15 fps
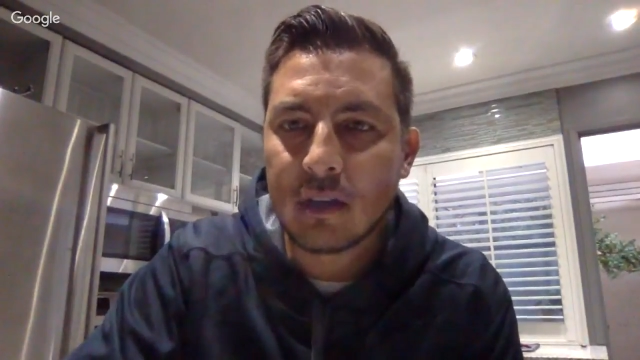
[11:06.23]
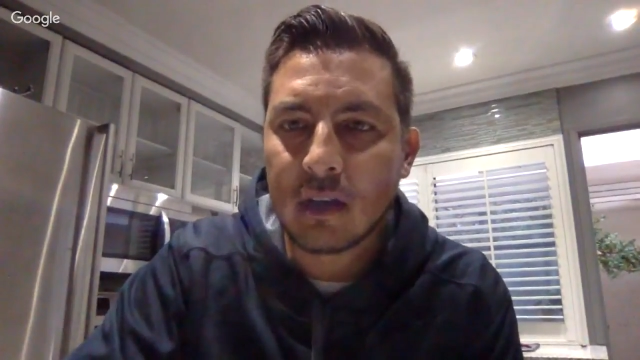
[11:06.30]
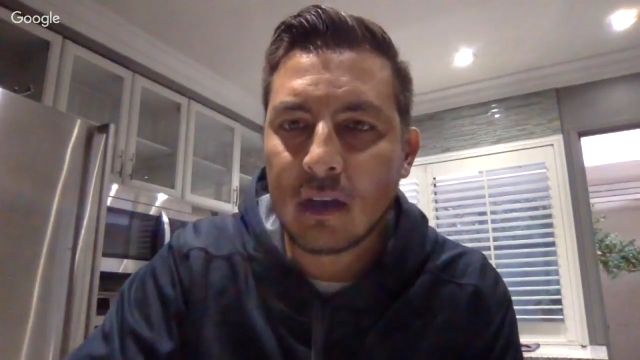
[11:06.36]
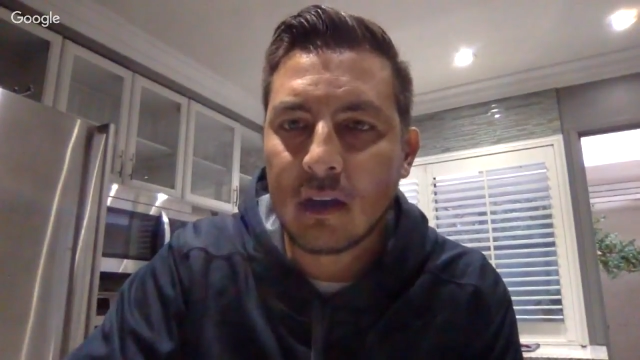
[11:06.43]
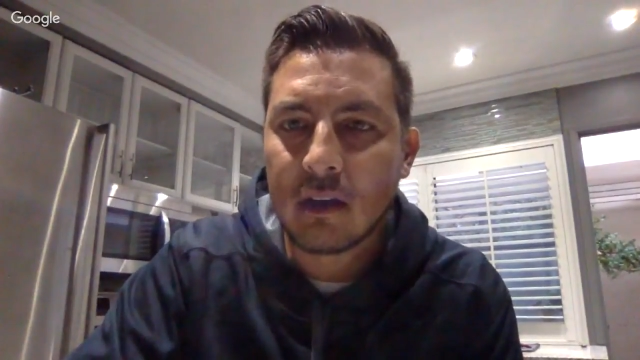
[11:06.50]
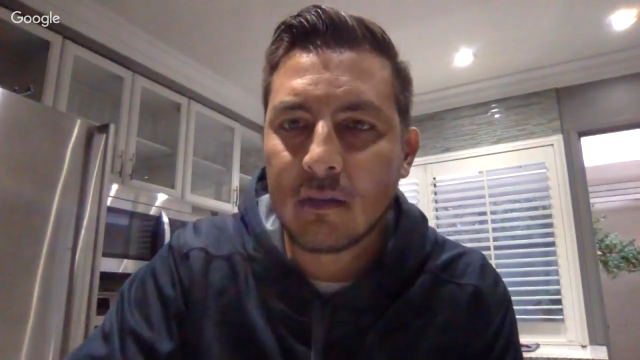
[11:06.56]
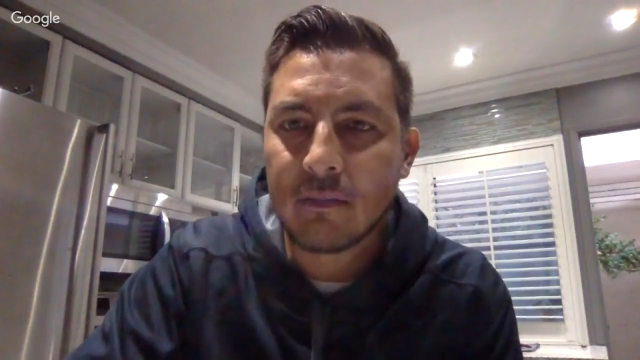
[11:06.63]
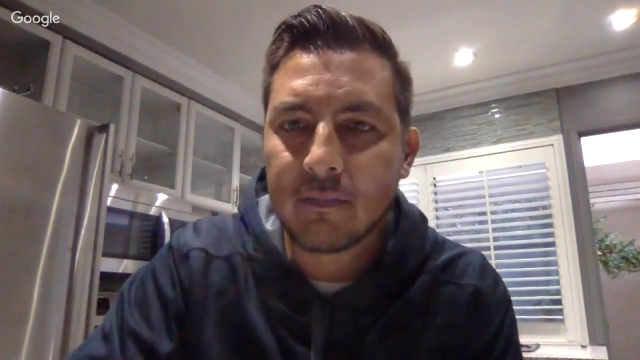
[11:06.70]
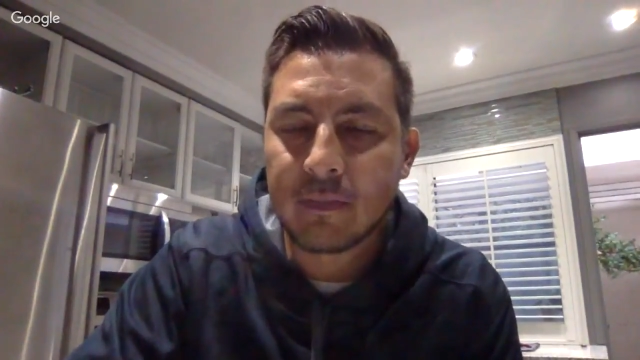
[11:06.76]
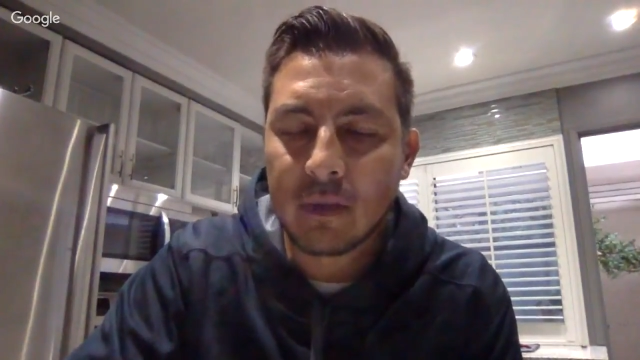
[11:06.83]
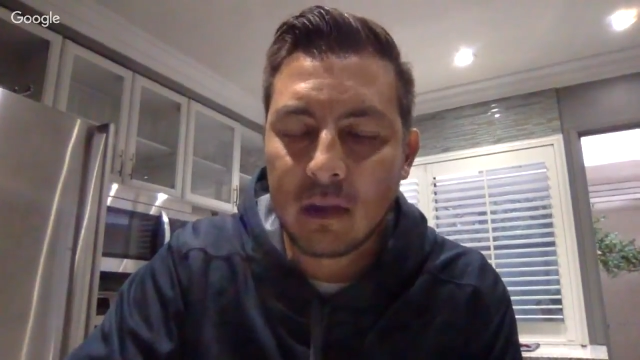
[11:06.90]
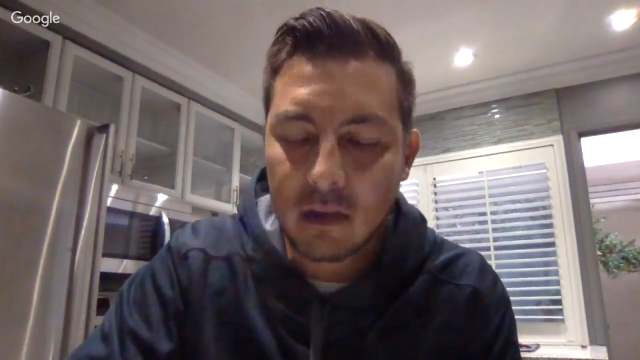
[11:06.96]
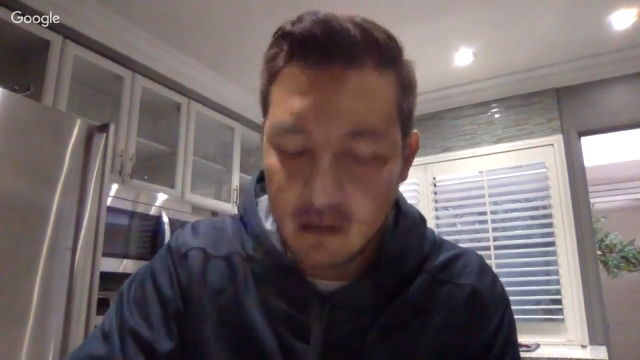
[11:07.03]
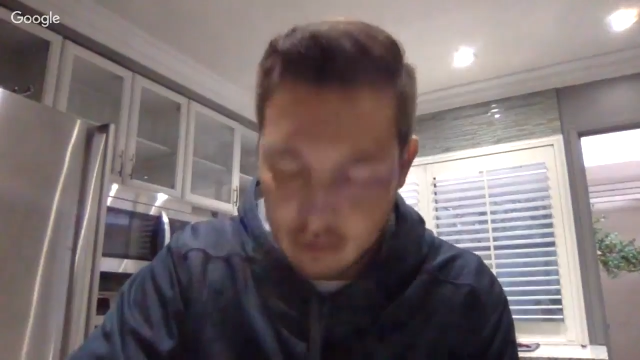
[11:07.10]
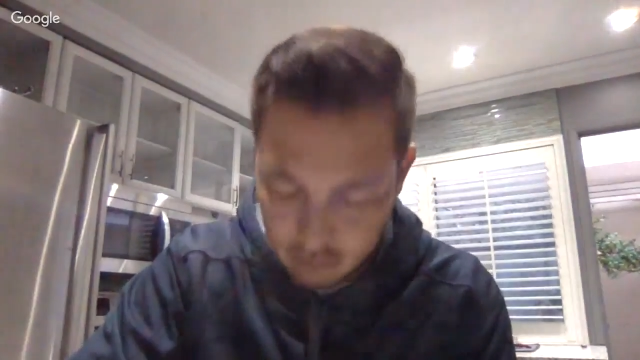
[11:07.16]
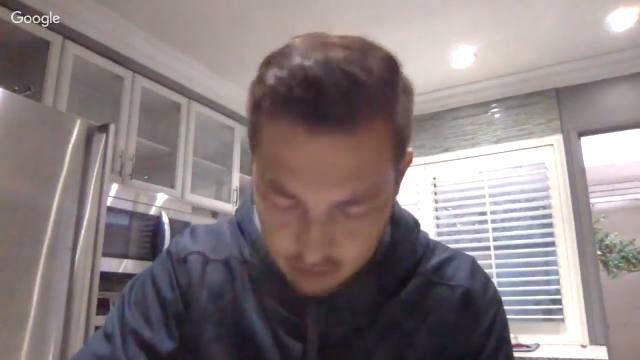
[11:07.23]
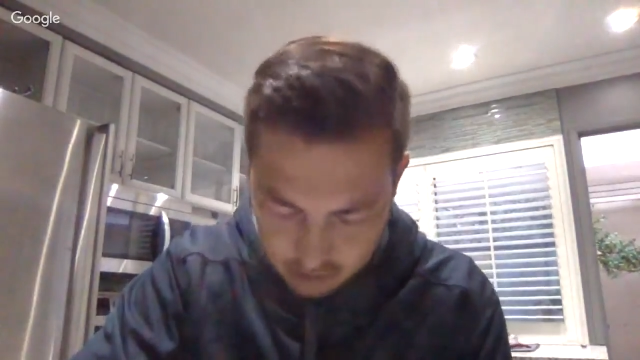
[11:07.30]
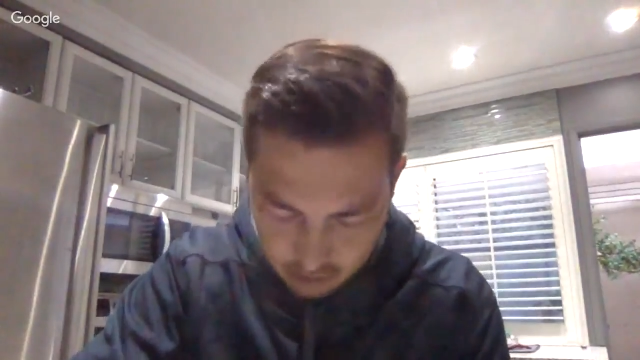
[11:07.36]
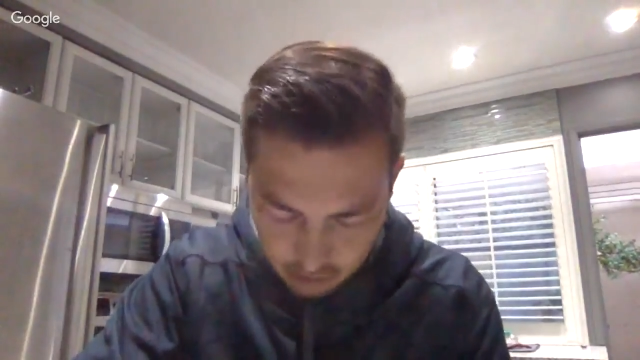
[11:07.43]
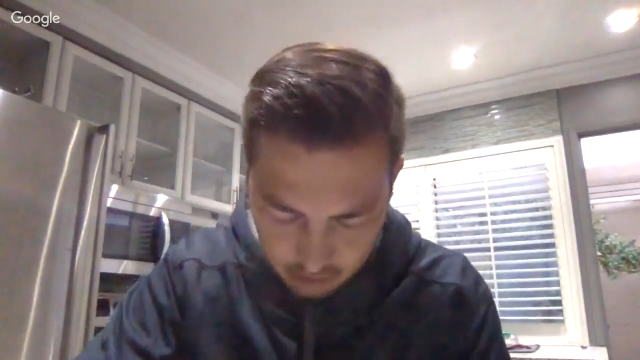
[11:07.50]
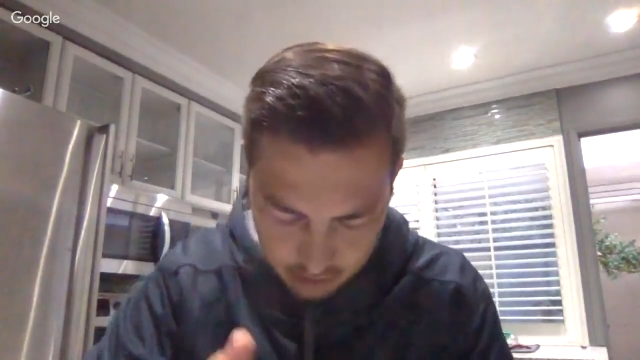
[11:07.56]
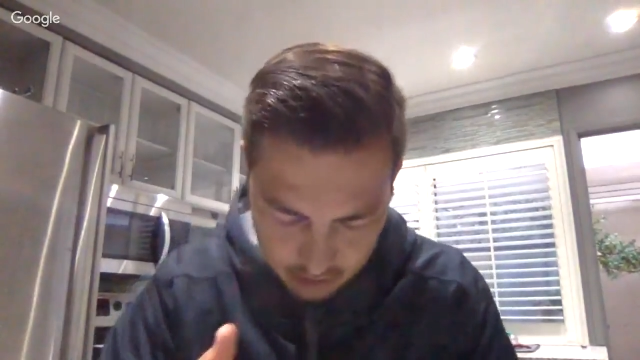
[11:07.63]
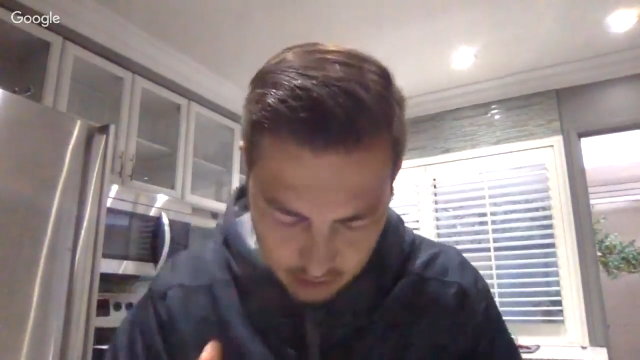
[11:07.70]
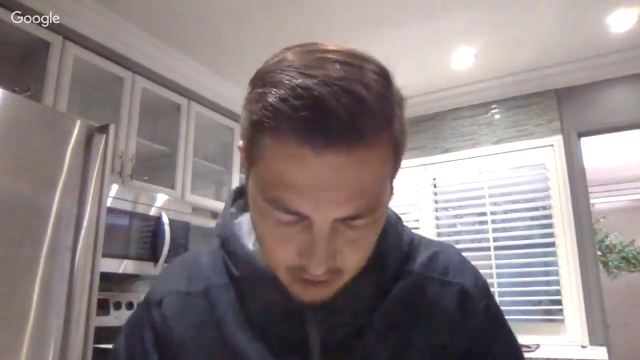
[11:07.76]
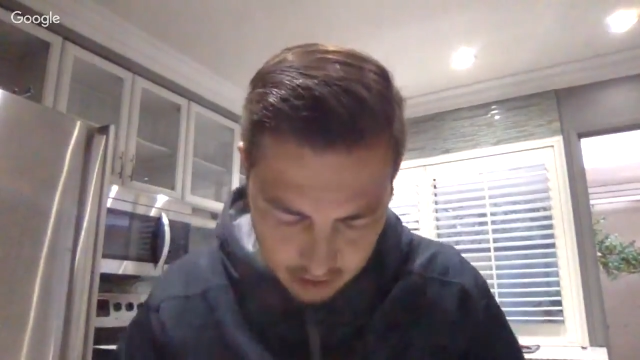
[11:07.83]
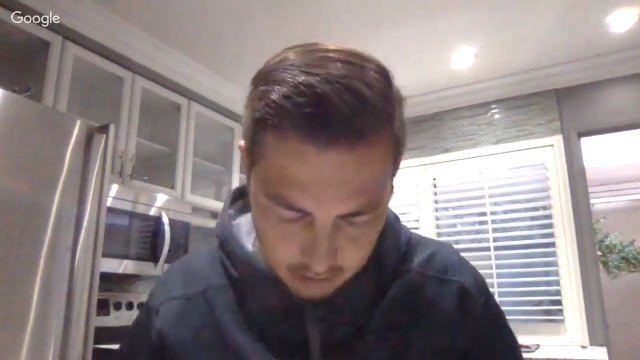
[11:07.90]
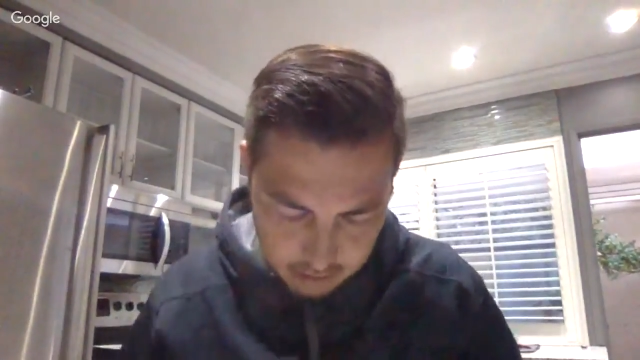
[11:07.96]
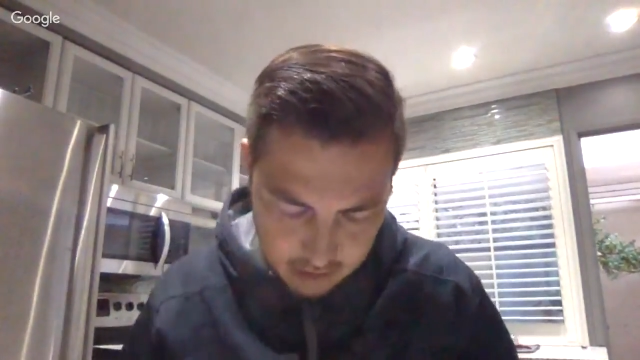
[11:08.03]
going on,